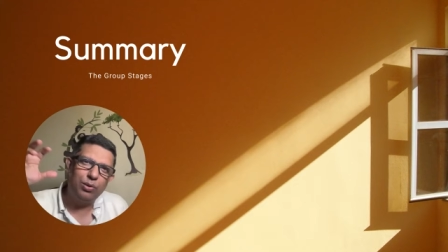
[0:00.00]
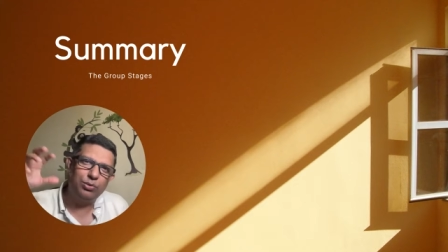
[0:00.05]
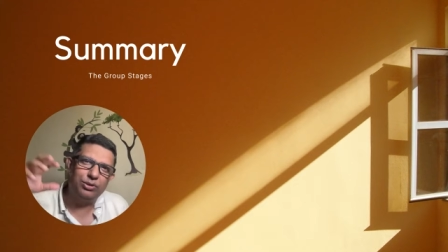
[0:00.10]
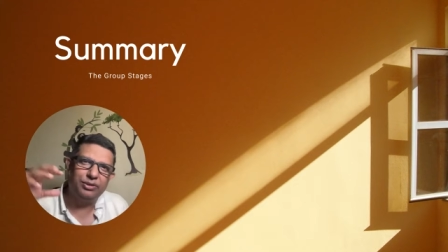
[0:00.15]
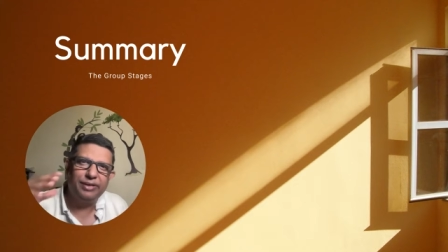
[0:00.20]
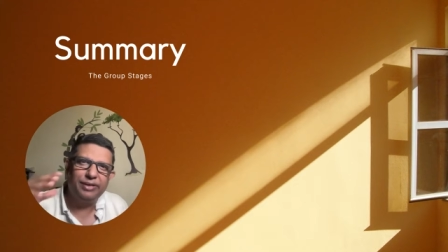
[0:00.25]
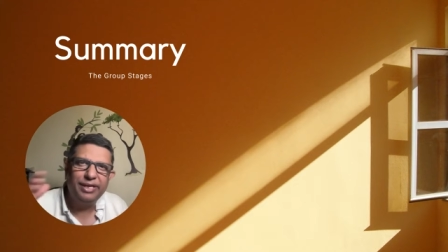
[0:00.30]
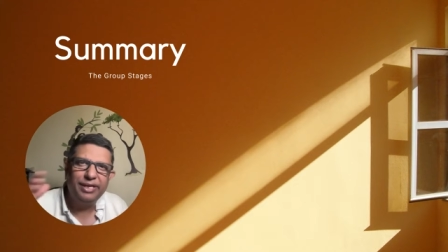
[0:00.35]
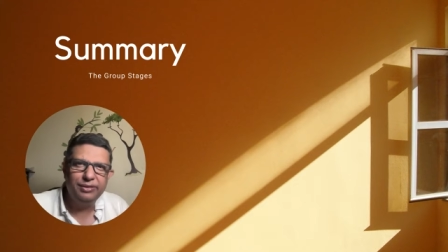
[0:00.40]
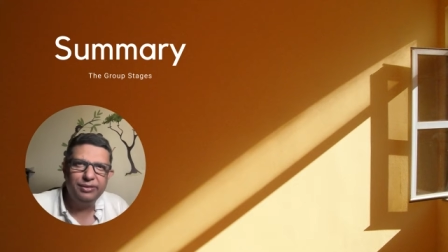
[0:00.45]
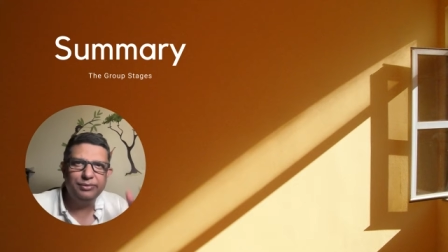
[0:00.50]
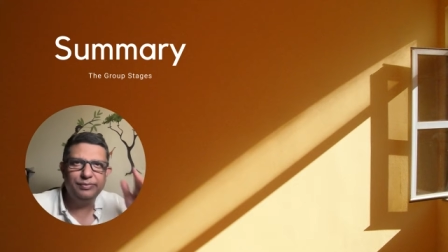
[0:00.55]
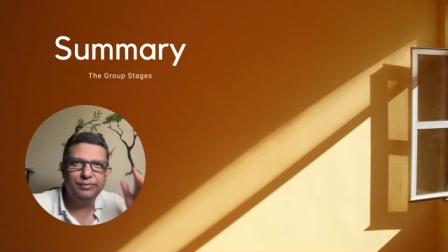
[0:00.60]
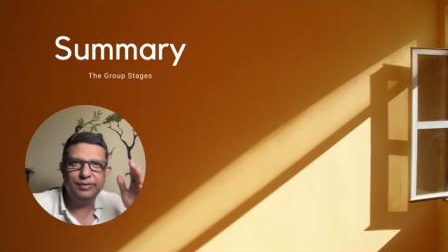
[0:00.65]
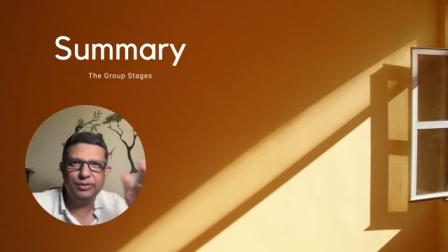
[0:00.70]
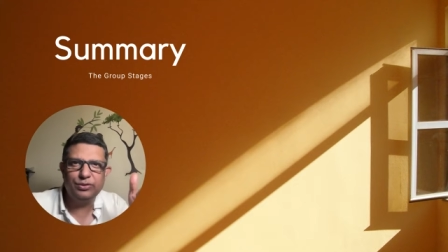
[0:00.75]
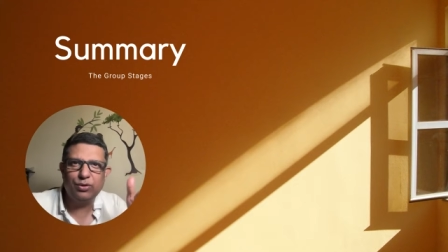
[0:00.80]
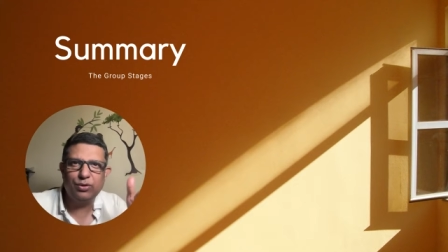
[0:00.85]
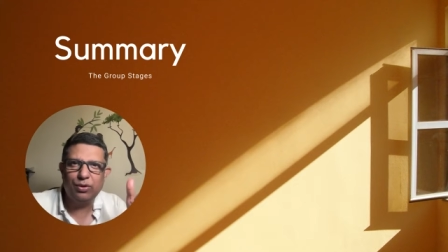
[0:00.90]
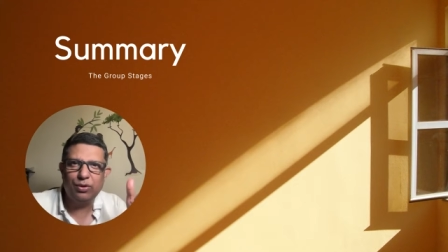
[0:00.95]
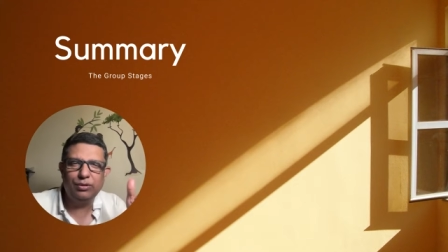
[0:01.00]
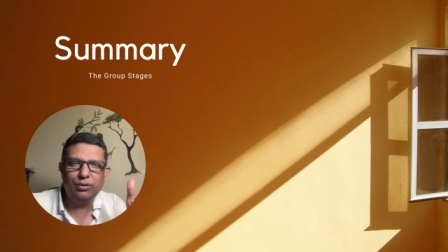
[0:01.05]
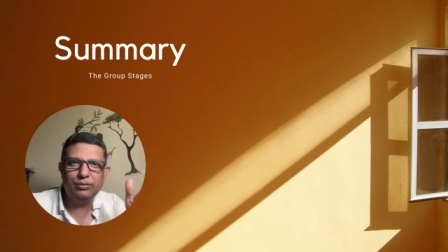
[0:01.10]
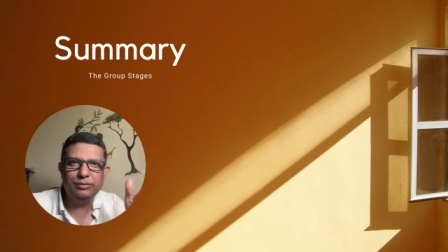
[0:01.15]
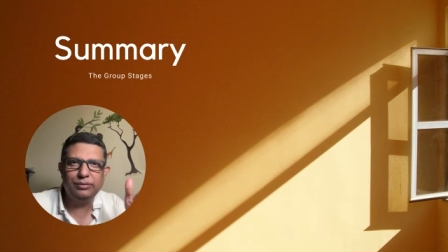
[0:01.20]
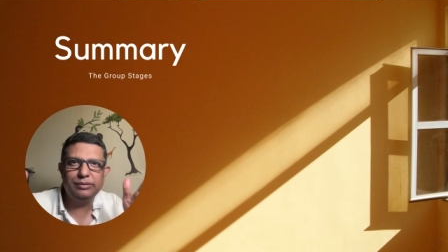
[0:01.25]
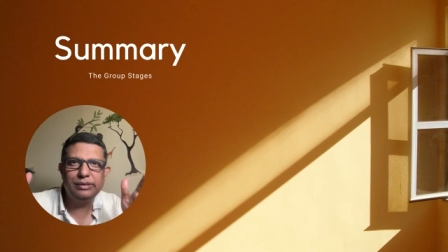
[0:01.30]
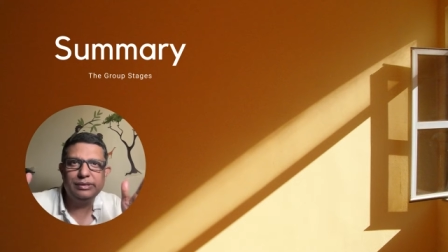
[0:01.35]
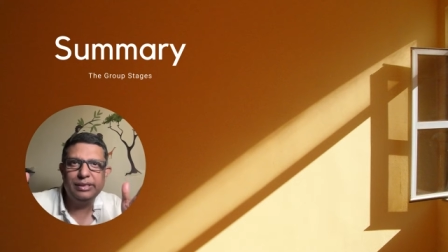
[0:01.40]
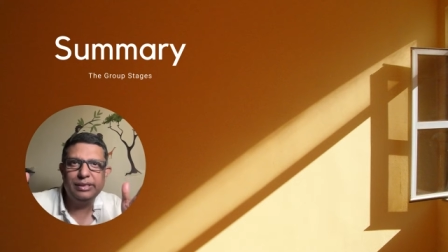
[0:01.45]
out right we
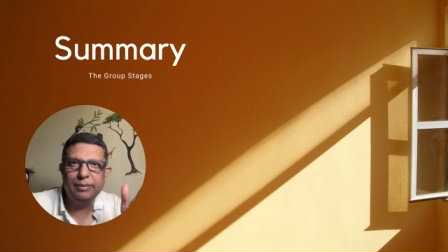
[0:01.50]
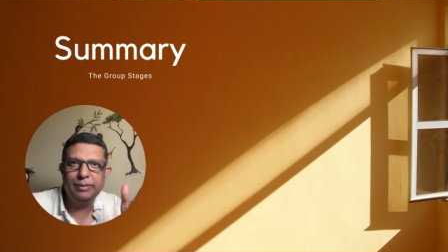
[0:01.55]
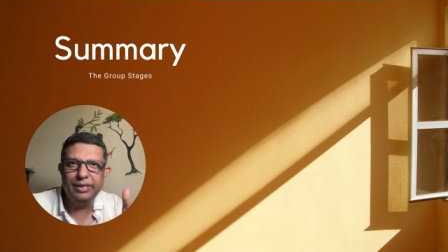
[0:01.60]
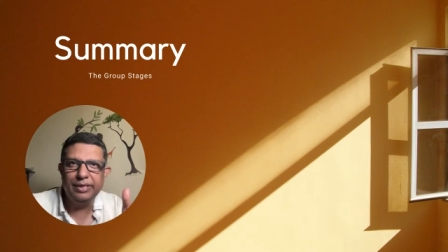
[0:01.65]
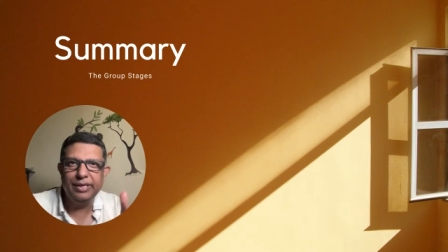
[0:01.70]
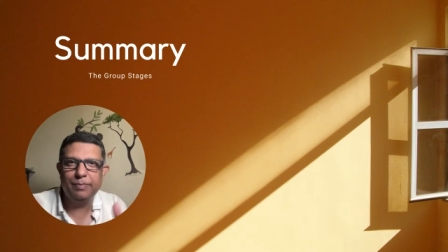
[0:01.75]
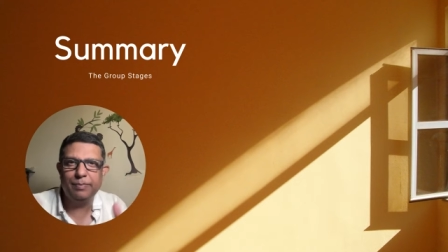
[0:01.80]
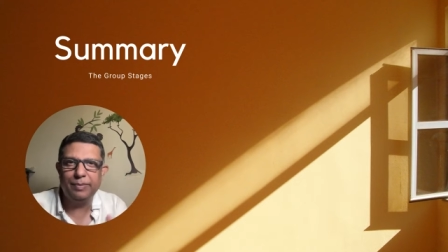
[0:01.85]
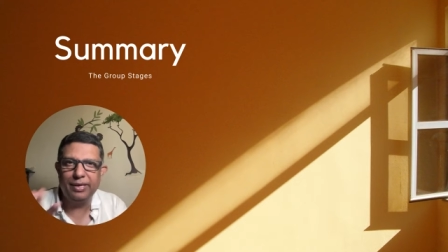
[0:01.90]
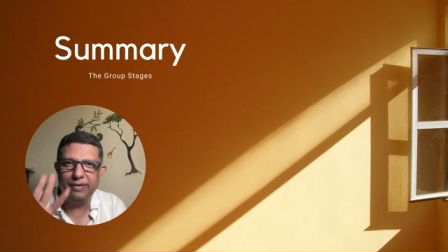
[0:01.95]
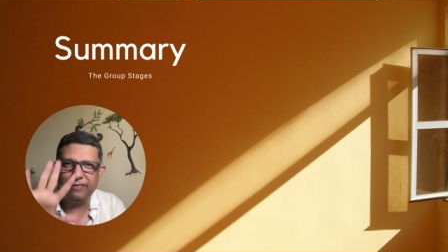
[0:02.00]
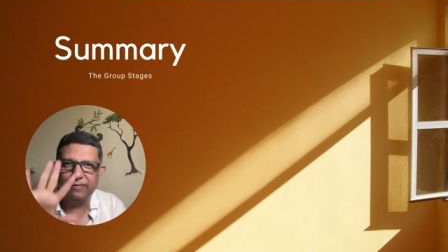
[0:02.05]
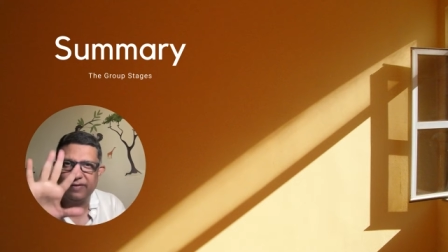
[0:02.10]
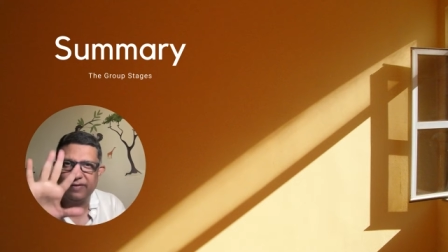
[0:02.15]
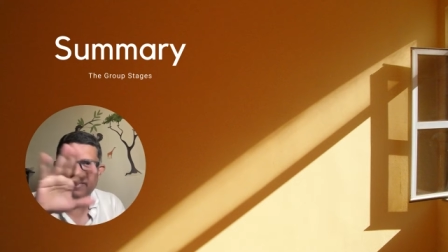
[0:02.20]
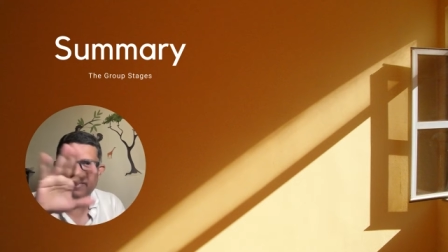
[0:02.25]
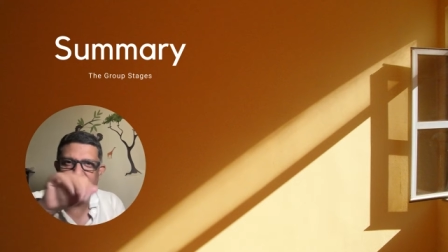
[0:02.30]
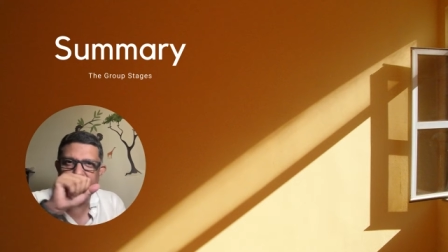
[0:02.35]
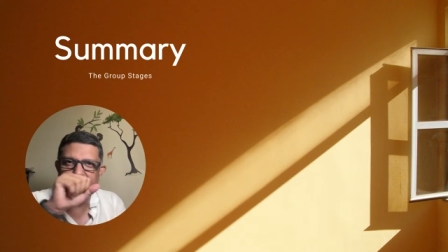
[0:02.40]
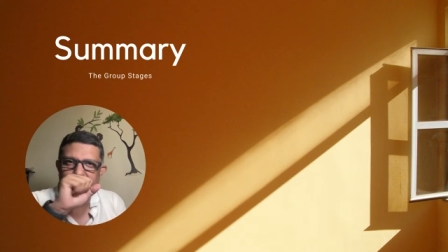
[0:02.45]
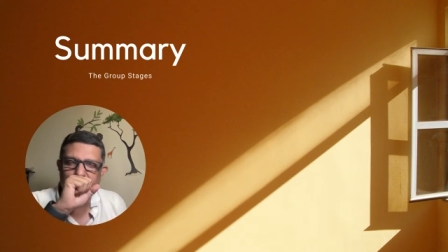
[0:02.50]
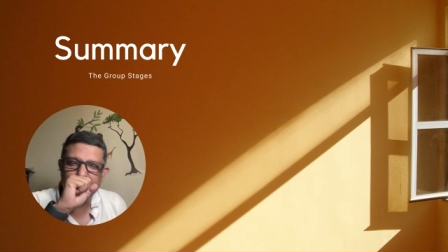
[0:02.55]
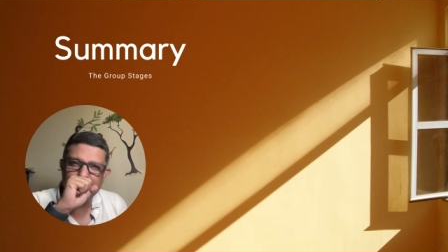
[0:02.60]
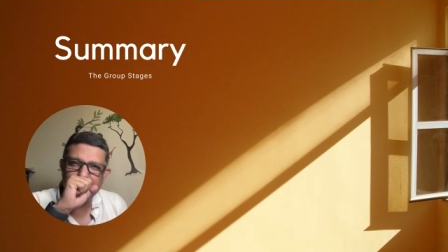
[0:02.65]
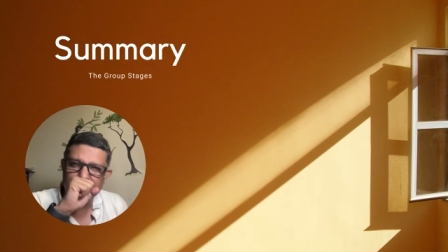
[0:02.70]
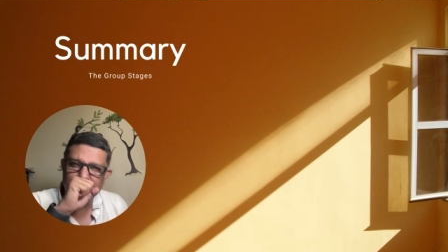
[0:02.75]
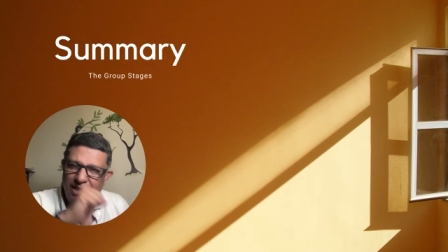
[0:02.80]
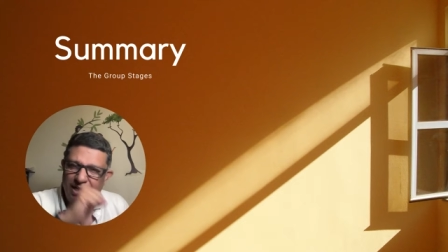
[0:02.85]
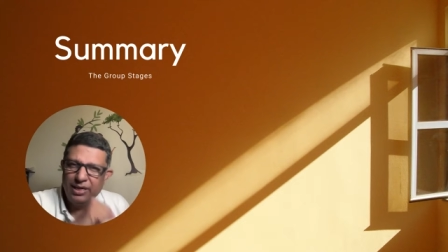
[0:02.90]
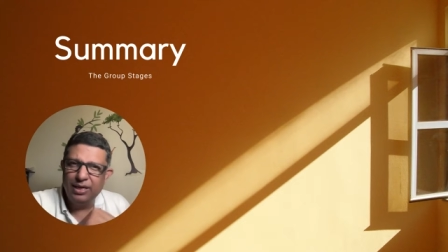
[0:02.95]
saw team india play five
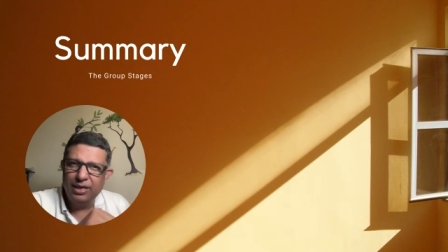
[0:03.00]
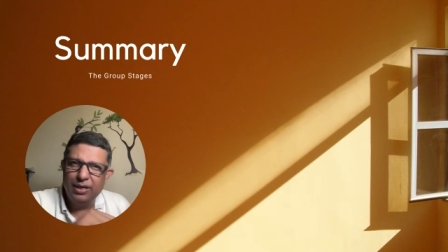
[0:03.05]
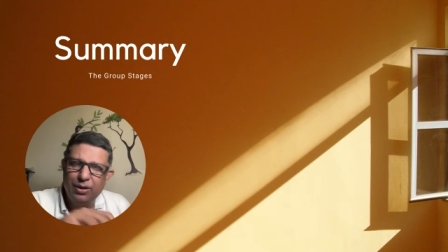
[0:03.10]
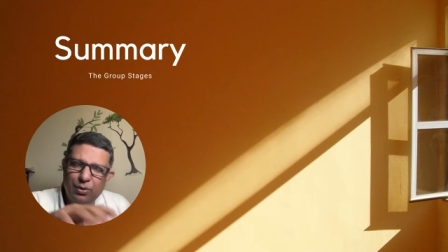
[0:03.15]
matches